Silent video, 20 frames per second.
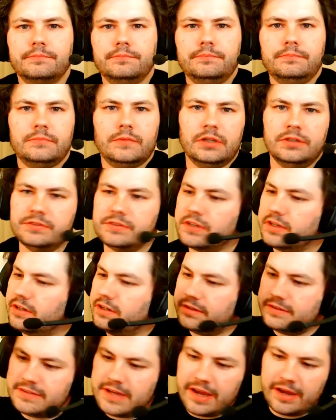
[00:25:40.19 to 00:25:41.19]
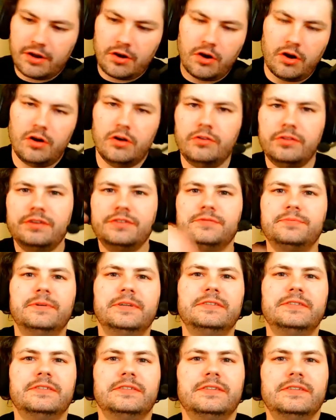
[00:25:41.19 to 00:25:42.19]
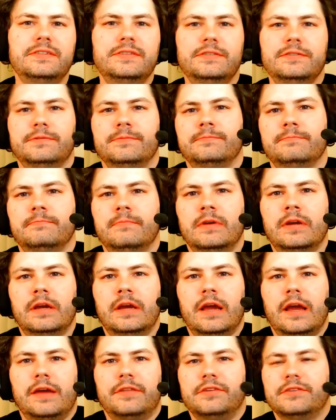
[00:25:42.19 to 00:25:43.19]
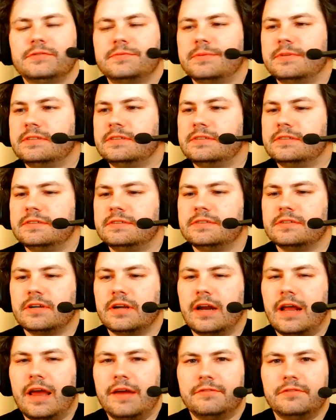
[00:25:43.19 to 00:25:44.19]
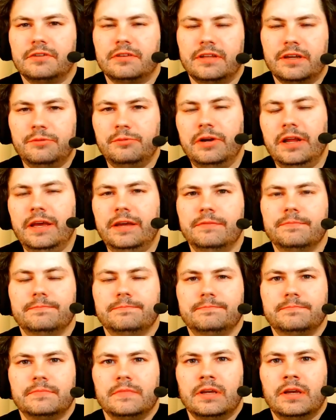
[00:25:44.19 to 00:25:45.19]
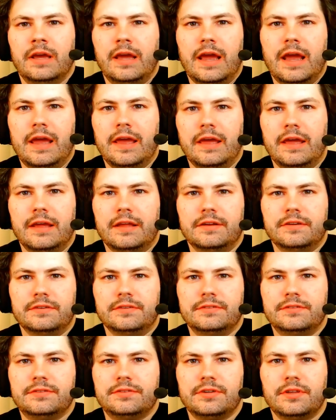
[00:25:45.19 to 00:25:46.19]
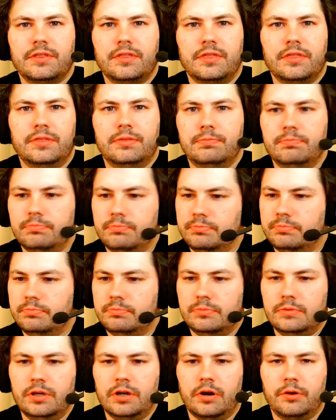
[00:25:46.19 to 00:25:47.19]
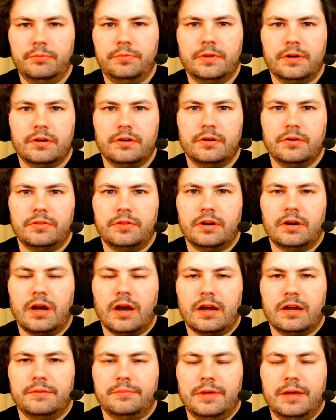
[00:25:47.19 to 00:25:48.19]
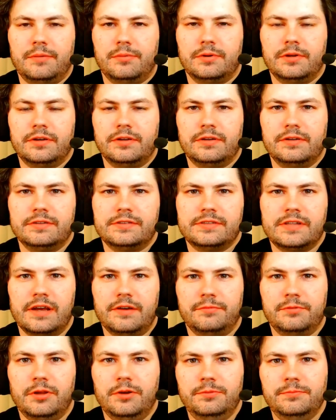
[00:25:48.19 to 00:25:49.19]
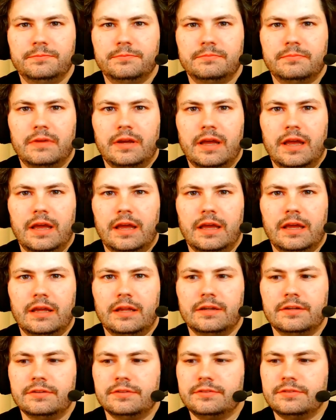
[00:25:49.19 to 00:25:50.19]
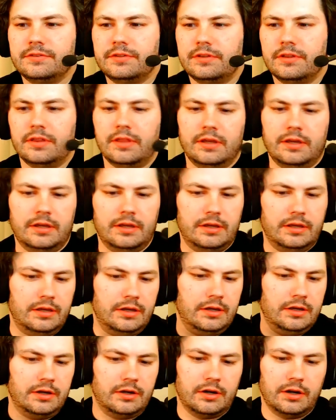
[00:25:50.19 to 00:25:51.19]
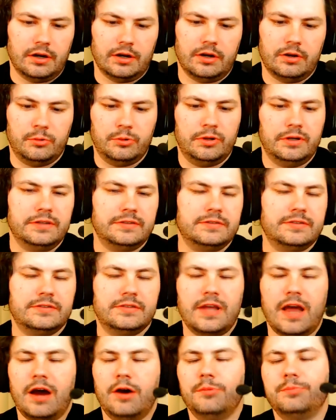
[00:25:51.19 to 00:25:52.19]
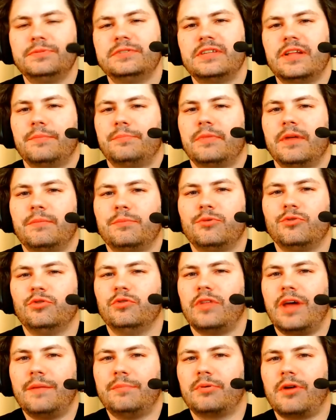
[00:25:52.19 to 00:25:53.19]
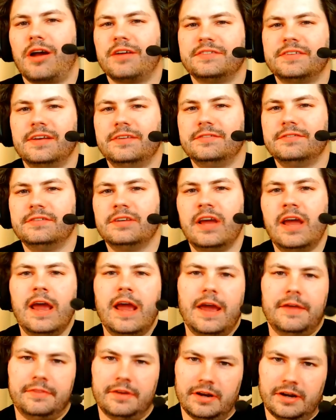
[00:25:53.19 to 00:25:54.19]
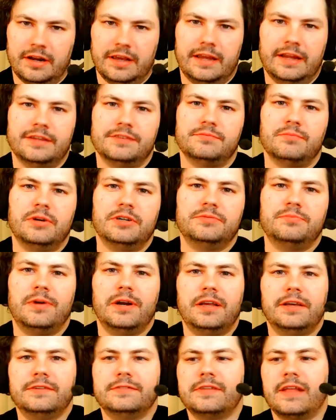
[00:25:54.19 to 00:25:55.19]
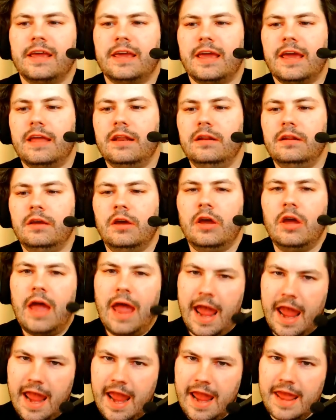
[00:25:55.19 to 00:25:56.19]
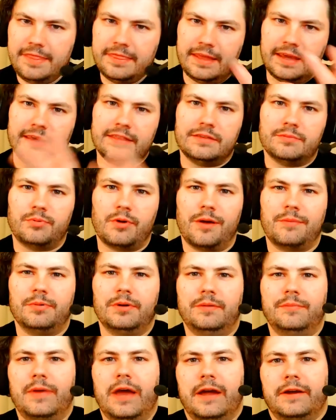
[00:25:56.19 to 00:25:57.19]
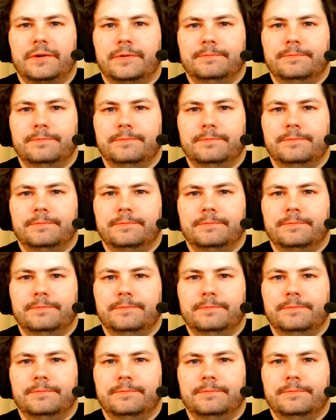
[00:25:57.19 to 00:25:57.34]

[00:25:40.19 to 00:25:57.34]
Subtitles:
They're just gonna take all those businesses, and those businesses are gonna have to liquidate, and they're not going to be able to stay afloat, and they are going to help step them through that process, and they're going to get as much money as they can, and they get the property back.